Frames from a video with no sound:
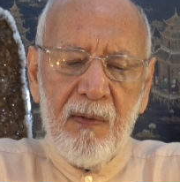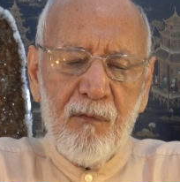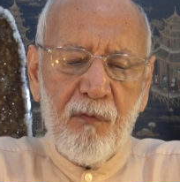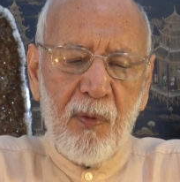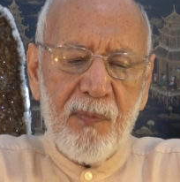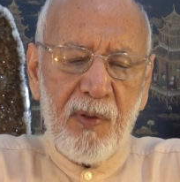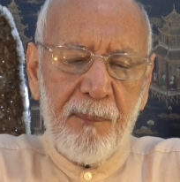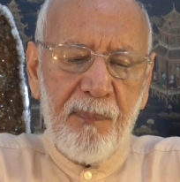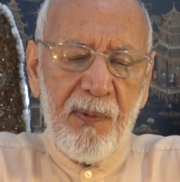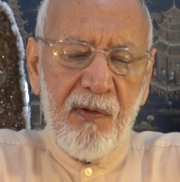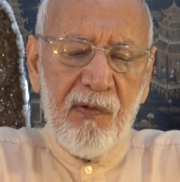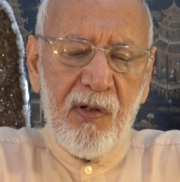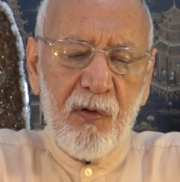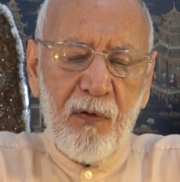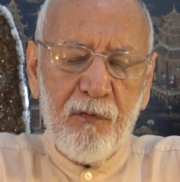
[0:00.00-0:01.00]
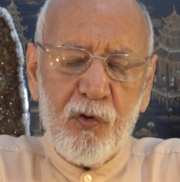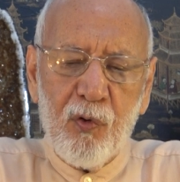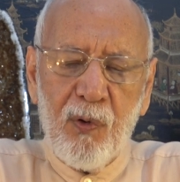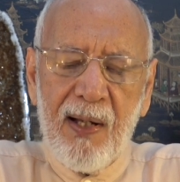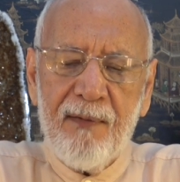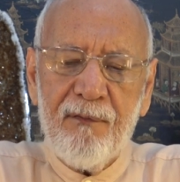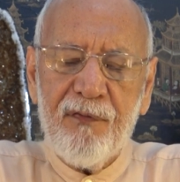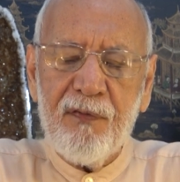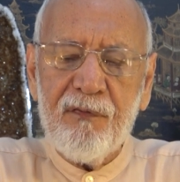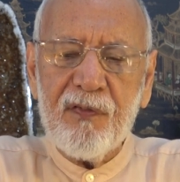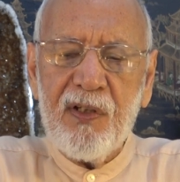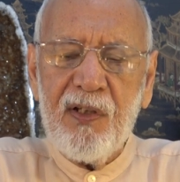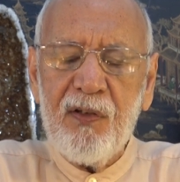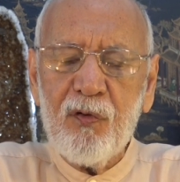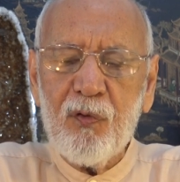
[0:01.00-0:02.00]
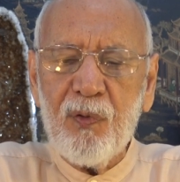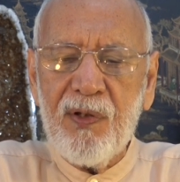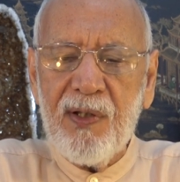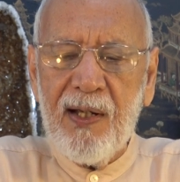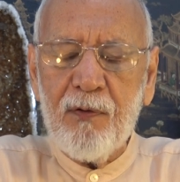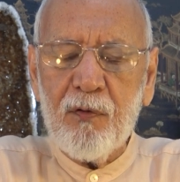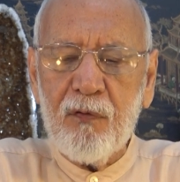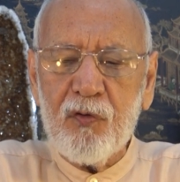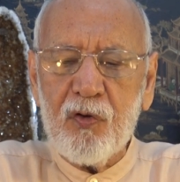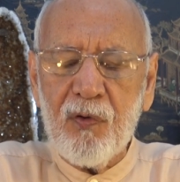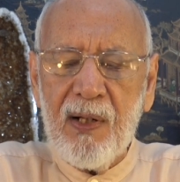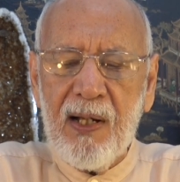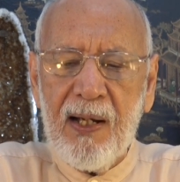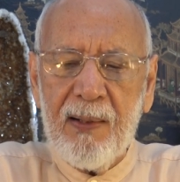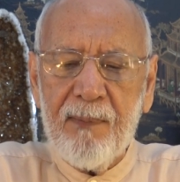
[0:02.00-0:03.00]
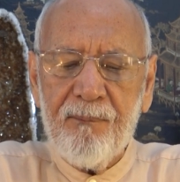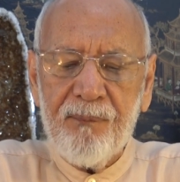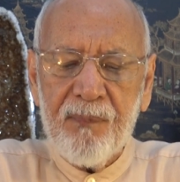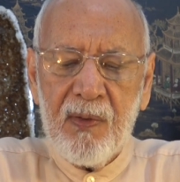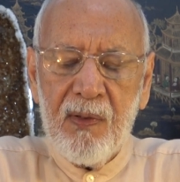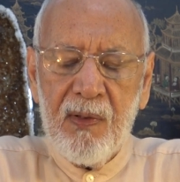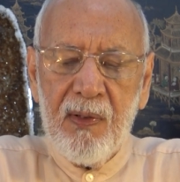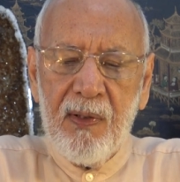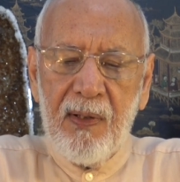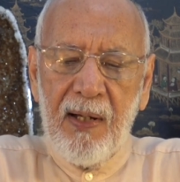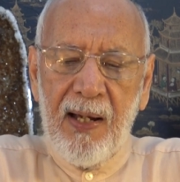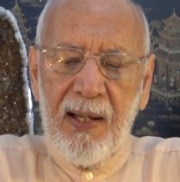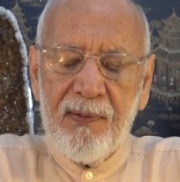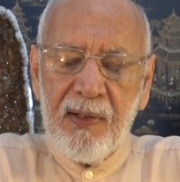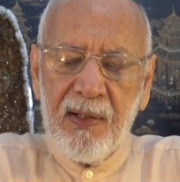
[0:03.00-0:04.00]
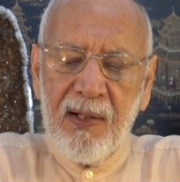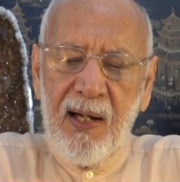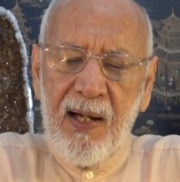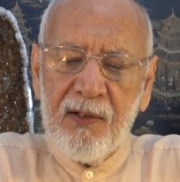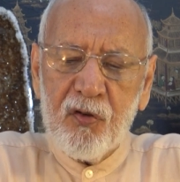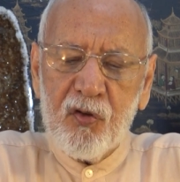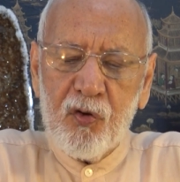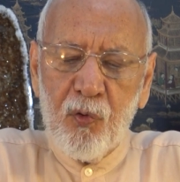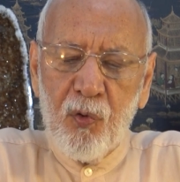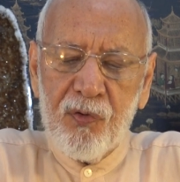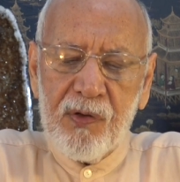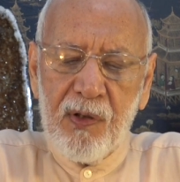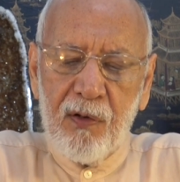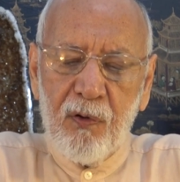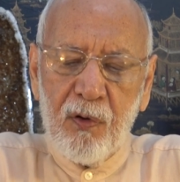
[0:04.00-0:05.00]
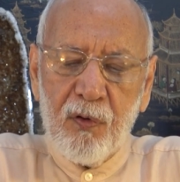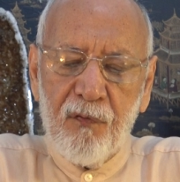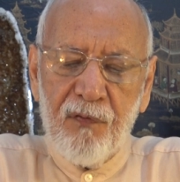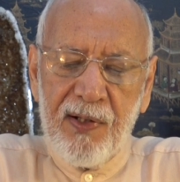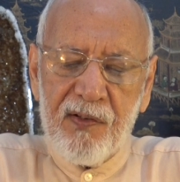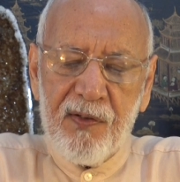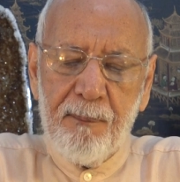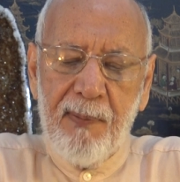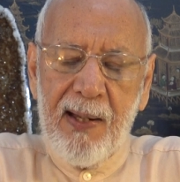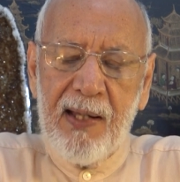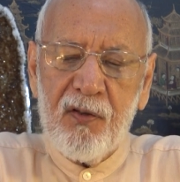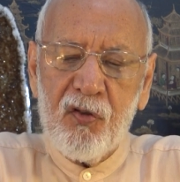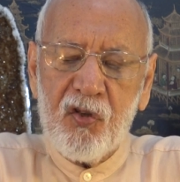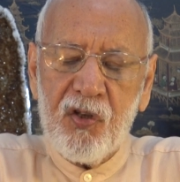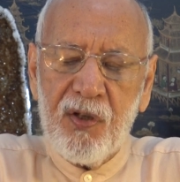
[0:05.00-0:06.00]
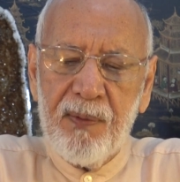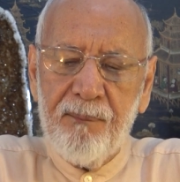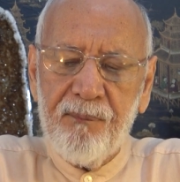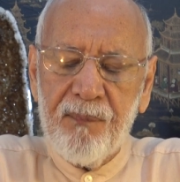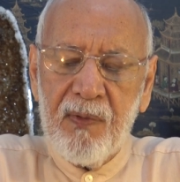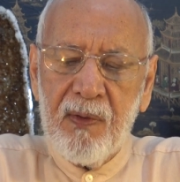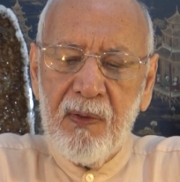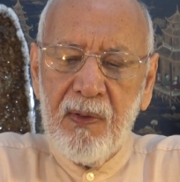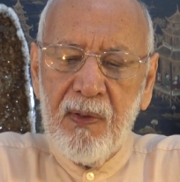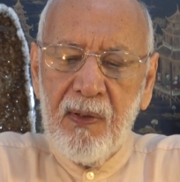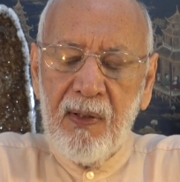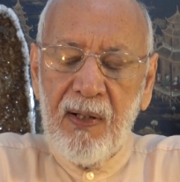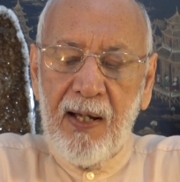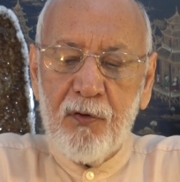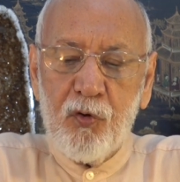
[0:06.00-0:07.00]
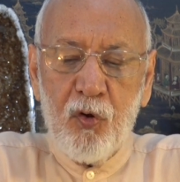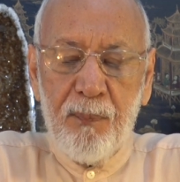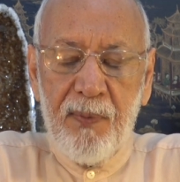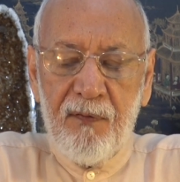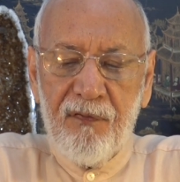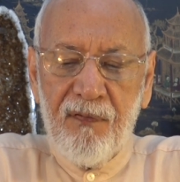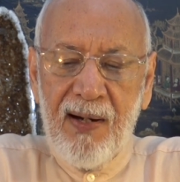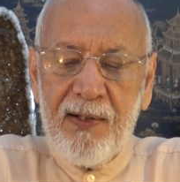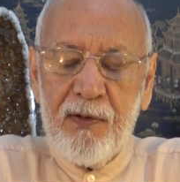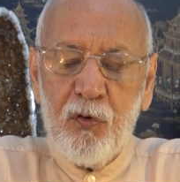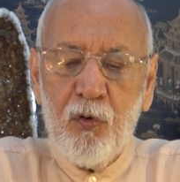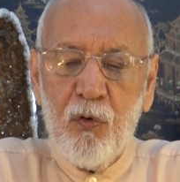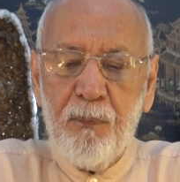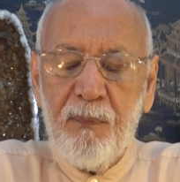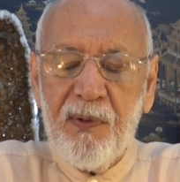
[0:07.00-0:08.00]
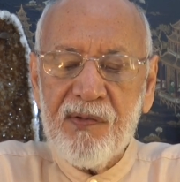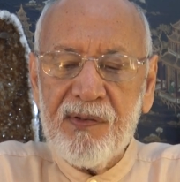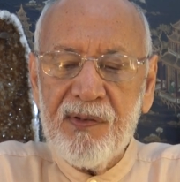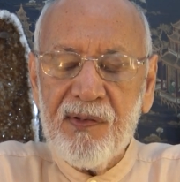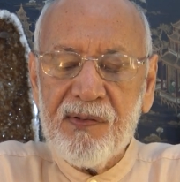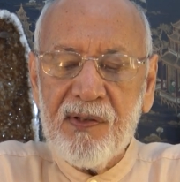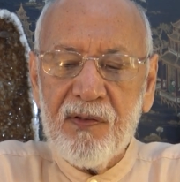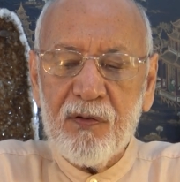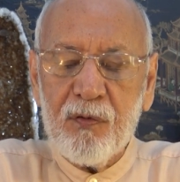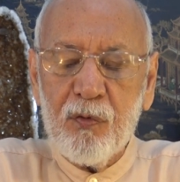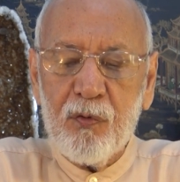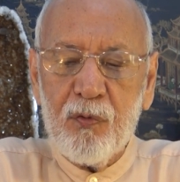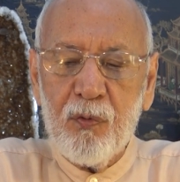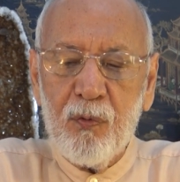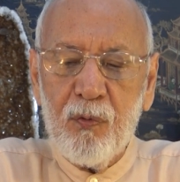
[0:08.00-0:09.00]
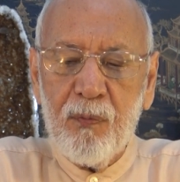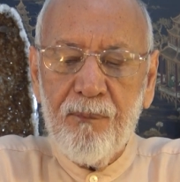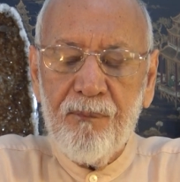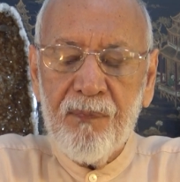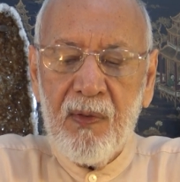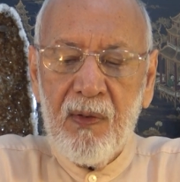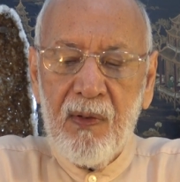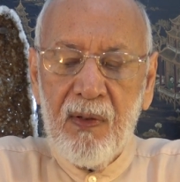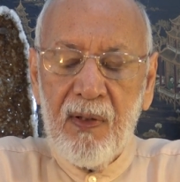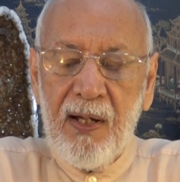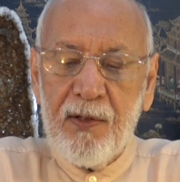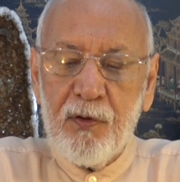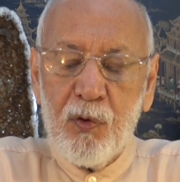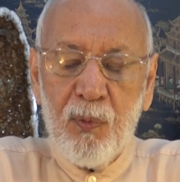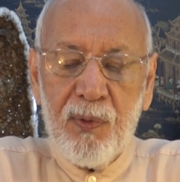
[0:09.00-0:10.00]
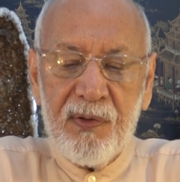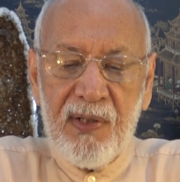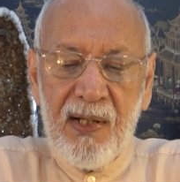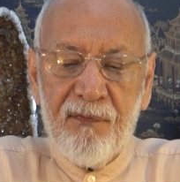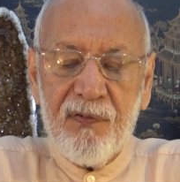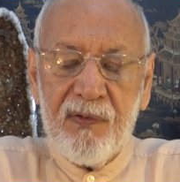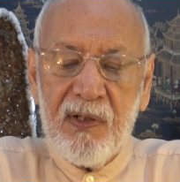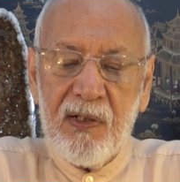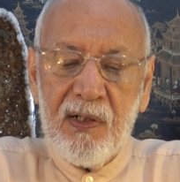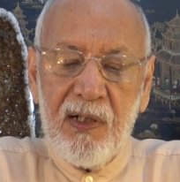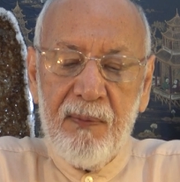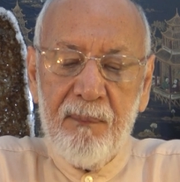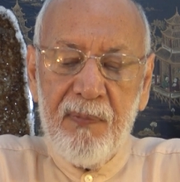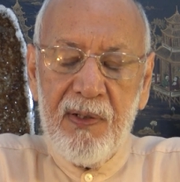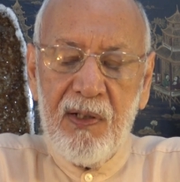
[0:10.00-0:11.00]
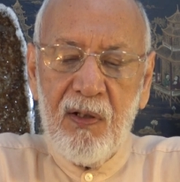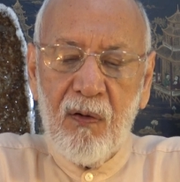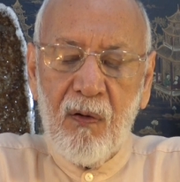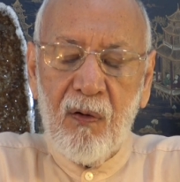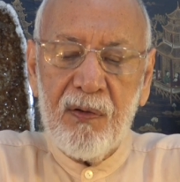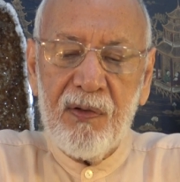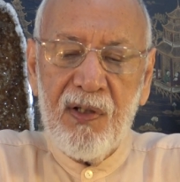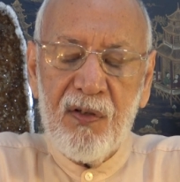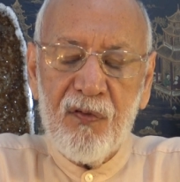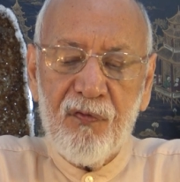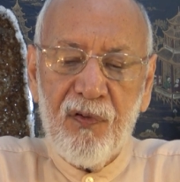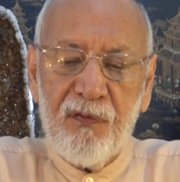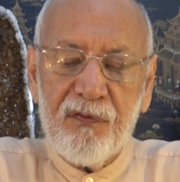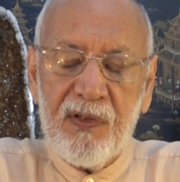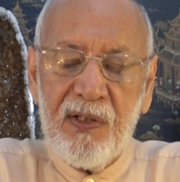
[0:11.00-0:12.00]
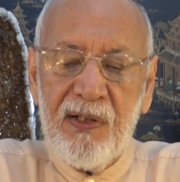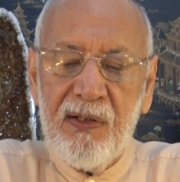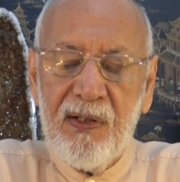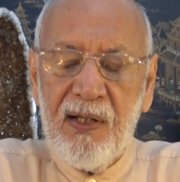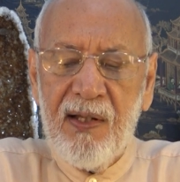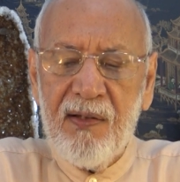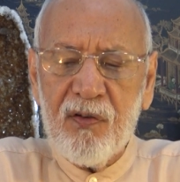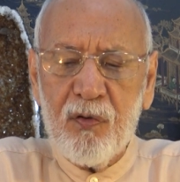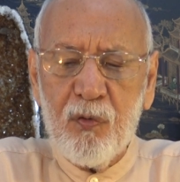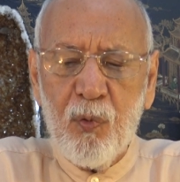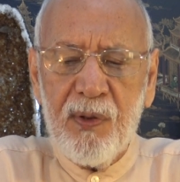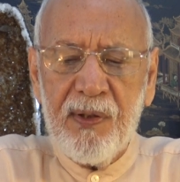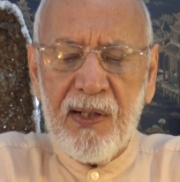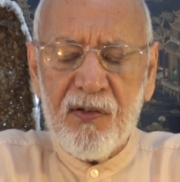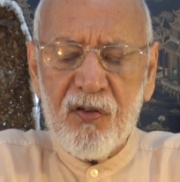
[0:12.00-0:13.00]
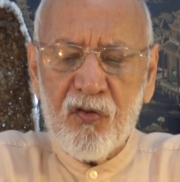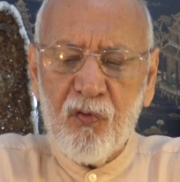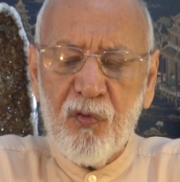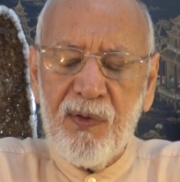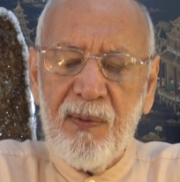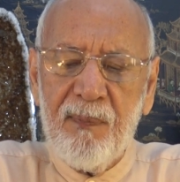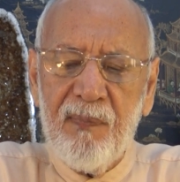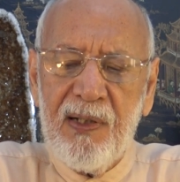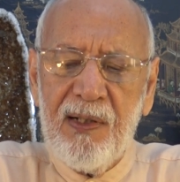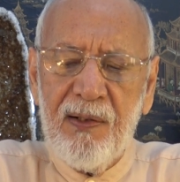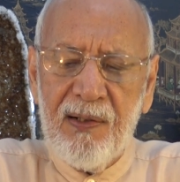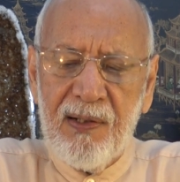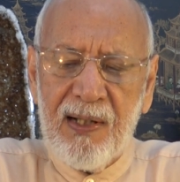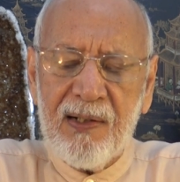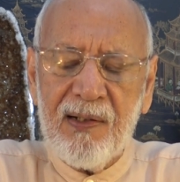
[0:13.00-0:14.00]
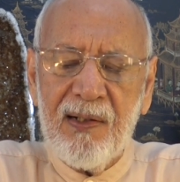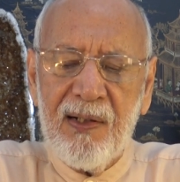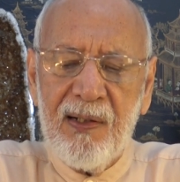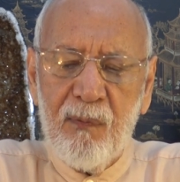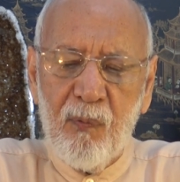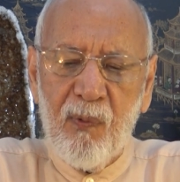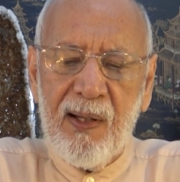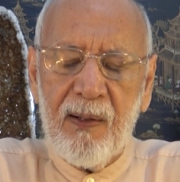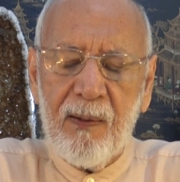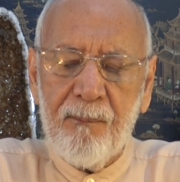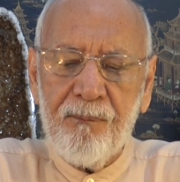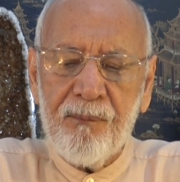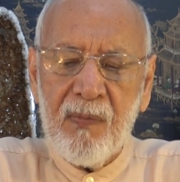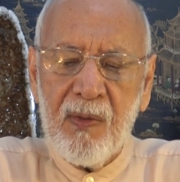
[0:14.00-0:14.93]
from the period of July 15 to the end of July. And the card shows a lot of expansion, and you may find new businesses to do, and you will definitely be on this 15 days doing extremely luckily well.